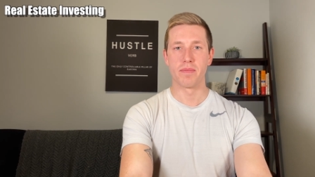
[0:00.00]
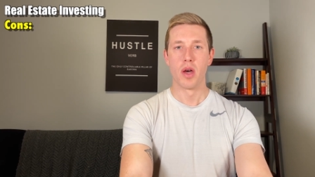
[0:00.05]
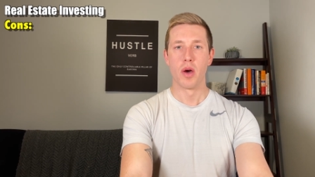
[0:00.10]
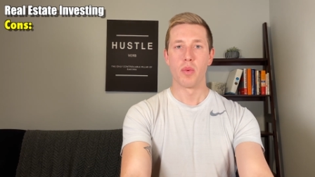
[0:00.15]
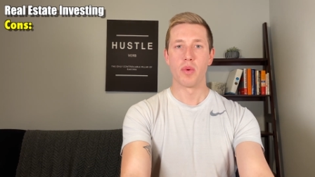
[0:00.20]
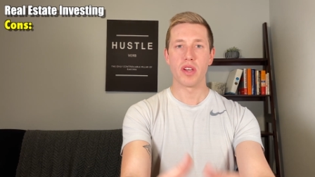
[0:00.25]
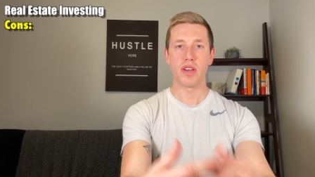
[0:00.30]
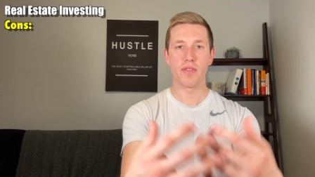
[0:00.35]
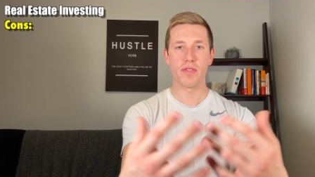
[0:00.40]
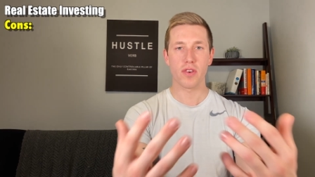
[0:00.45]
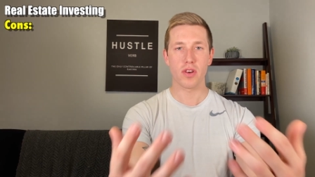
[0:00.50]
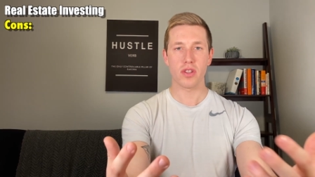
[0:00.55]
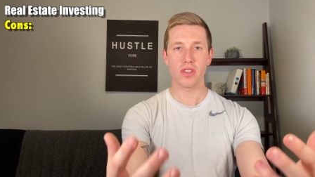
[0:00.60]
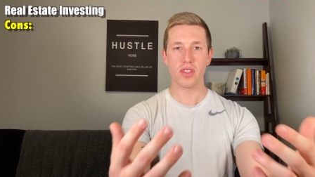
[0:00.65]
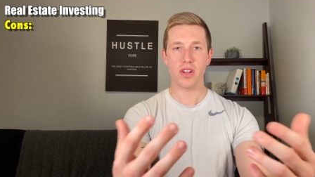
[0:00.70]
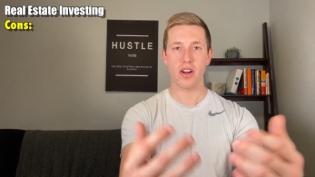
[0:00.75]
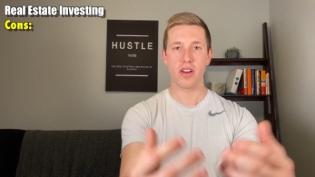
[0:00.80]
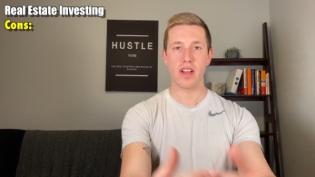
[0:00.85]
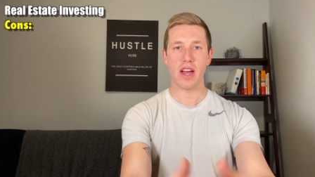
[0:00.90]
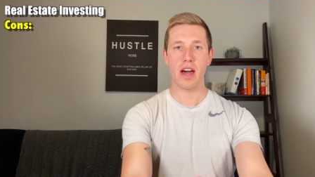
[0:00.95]
When you first
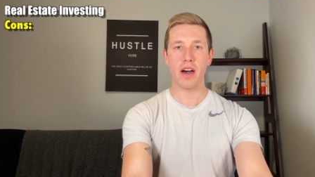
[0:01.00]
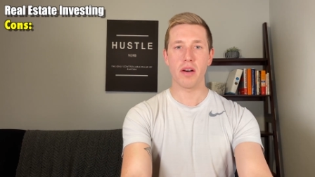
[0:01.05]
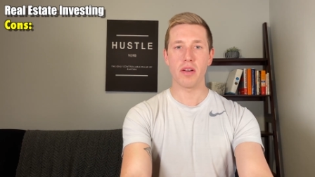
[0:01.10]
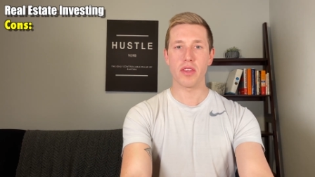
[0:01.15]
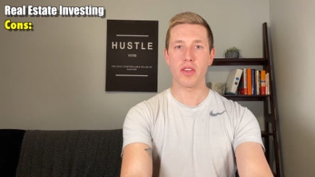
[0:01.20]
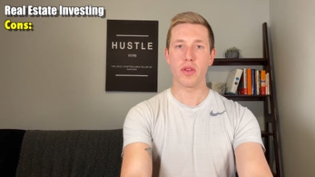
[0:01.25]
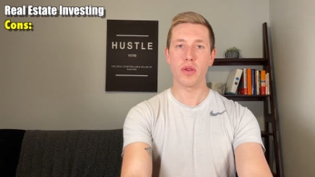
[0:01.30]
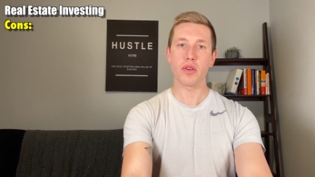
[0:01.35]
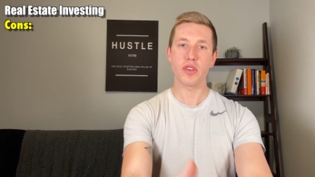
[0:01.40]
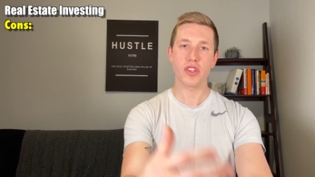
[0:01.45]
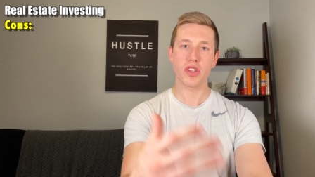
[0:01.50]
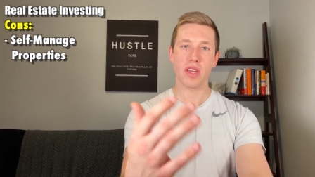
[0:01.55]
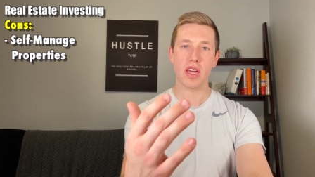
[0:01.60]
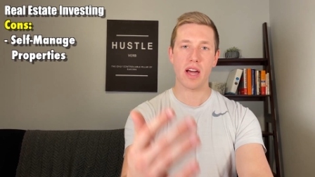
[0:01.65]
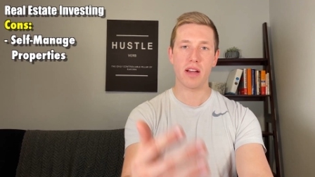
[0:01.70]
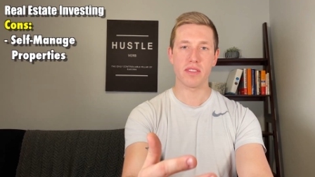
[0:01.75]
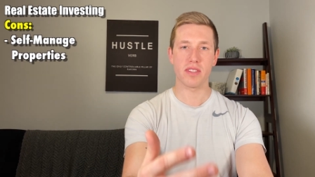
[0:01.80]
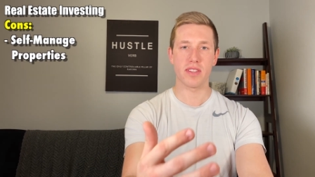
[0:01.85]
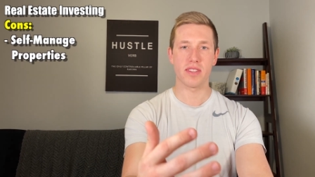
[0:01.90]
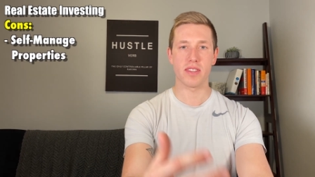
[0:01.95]
start out, you usually
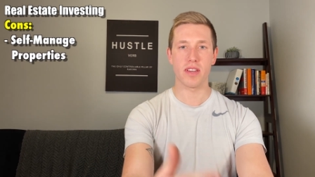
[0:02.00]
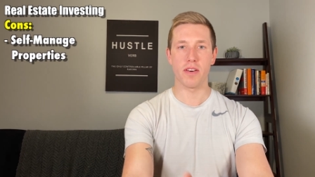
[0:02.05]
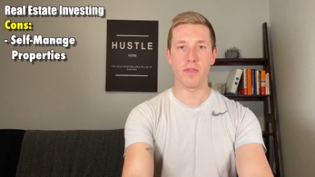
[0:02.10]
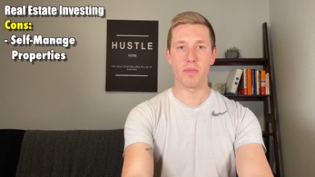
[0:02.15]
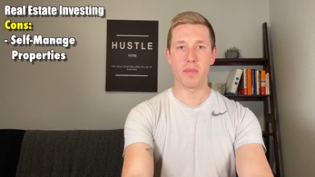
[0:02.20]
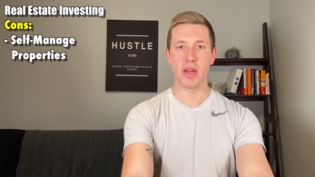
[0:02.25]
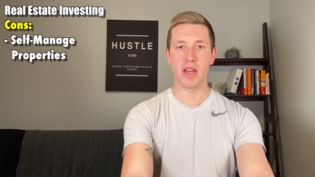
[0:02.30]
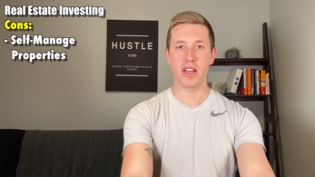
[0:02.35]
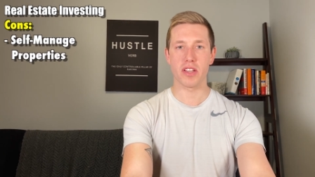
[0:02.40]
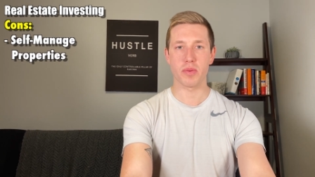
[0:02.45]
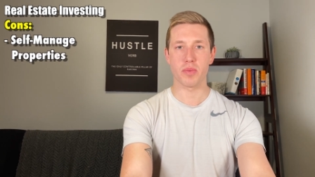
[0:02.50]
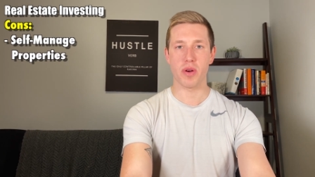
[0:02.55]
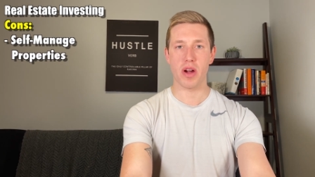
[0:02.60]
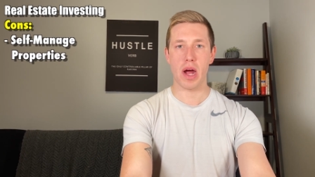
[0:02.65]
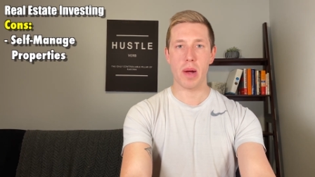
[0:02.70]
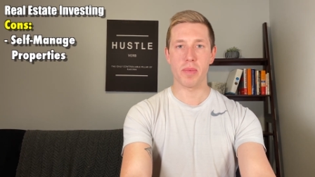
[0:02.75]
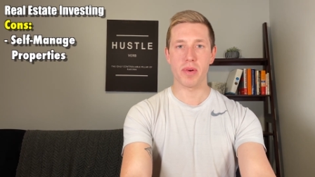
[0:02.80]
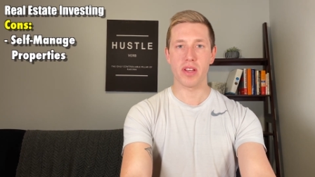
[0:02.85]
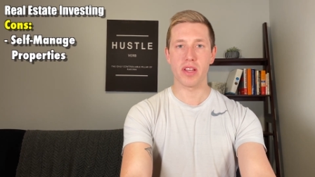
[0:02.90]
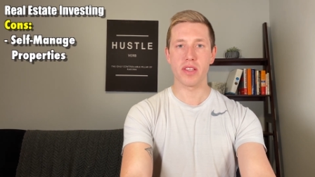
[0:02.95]
have to self-manage
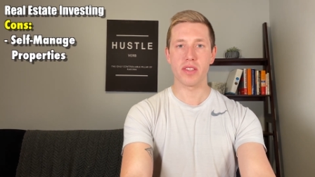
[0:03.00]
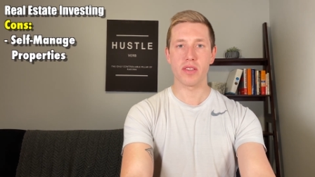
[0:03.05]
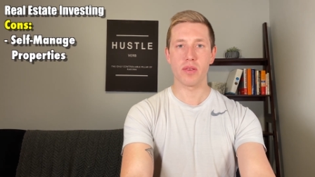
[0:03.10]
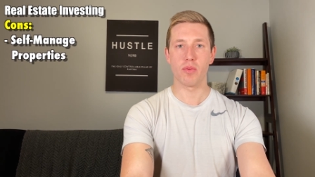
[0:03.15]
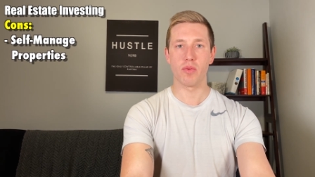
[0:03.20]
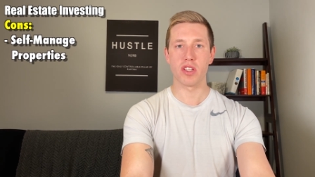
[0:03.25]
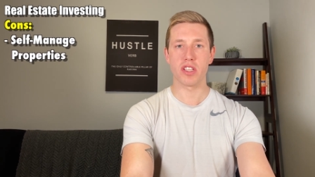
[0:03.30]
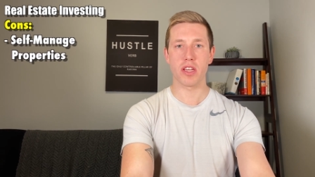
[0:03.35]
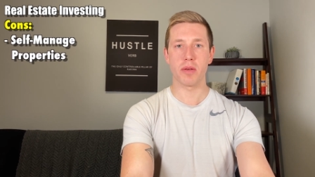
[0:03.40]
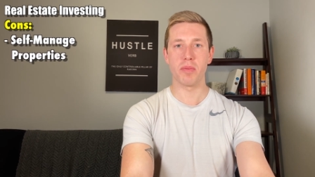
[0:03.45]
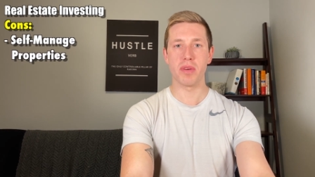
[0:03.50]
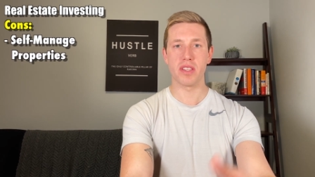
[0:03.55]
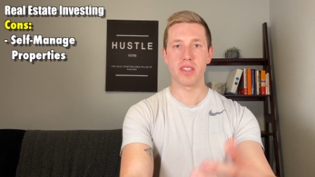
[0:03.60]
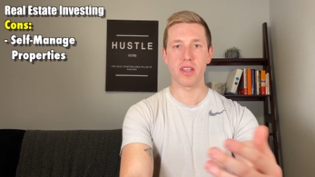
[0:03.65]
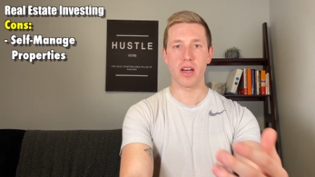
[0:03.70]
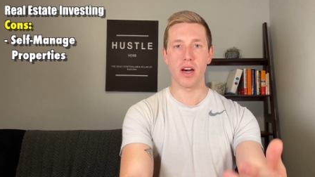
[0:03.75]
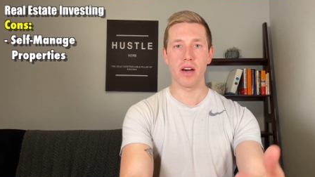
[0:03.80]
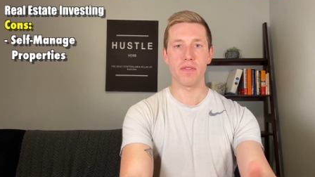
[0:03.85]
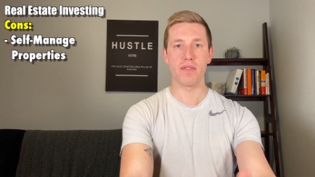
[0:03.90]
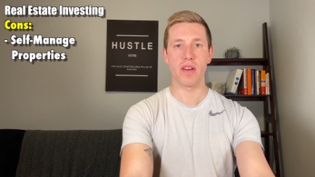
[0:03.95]
properties, which can be
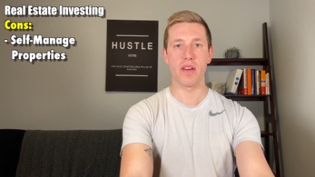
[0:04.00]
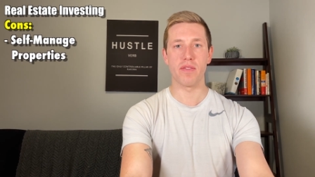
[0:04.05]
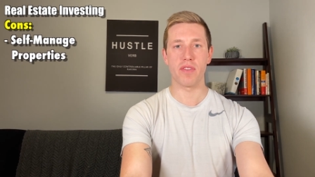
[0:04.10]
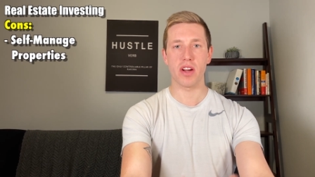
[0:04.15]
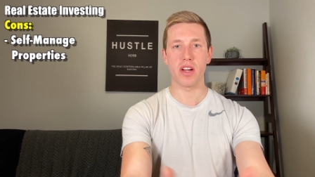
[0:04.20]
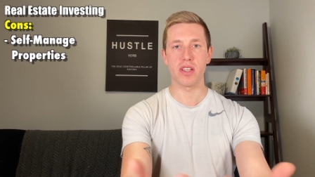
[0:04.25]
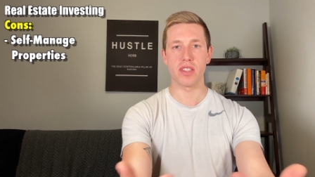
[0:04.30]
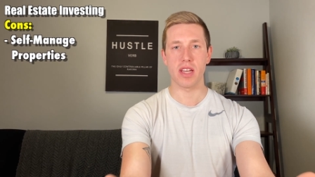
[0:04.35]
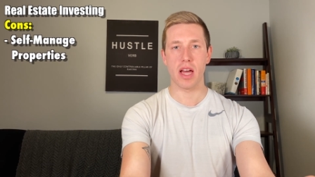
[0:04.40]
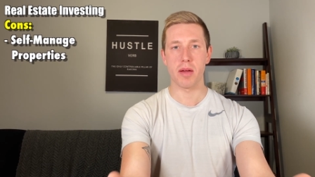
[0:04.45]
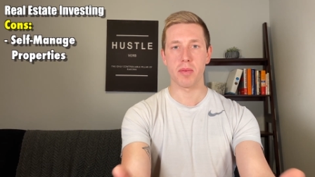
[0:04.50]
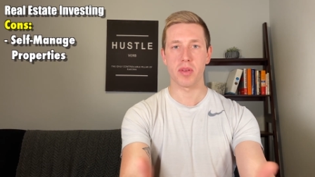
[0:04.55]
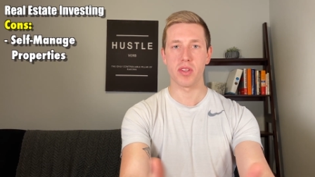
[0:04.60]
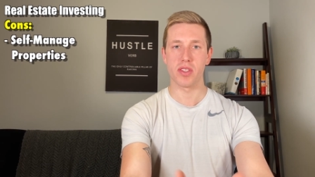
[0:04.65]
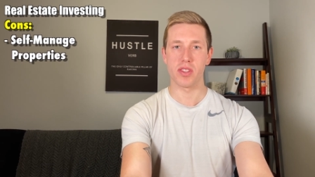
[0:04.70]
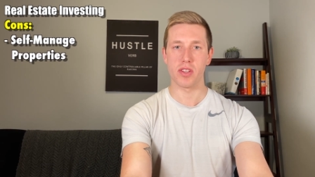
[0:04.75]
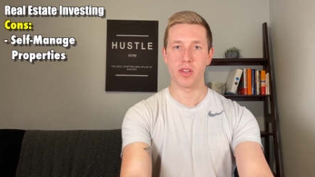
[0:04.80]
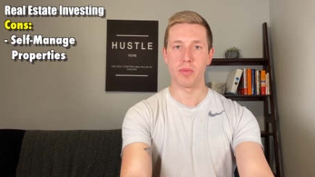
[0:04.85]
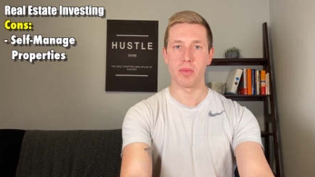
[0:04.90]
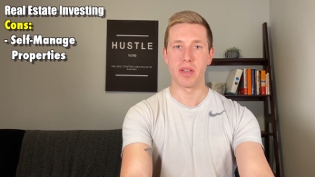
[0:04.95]
tough and very
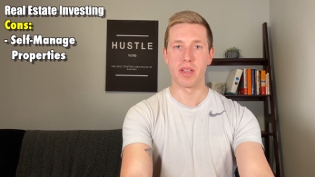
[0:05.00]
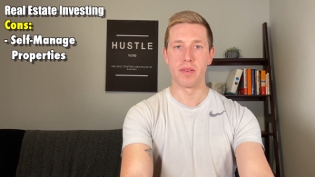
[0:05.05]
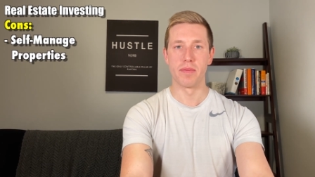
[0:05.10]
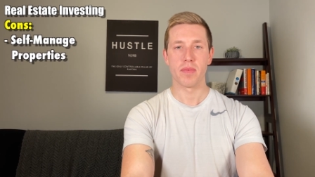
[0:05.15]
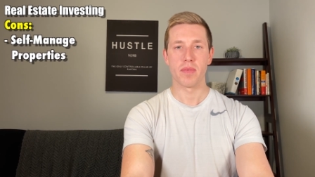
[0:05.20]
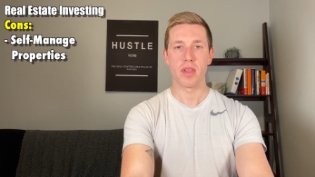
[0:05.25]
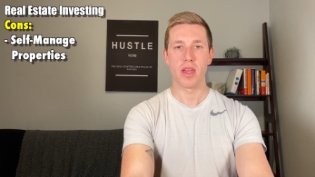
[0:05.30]
time-consuming.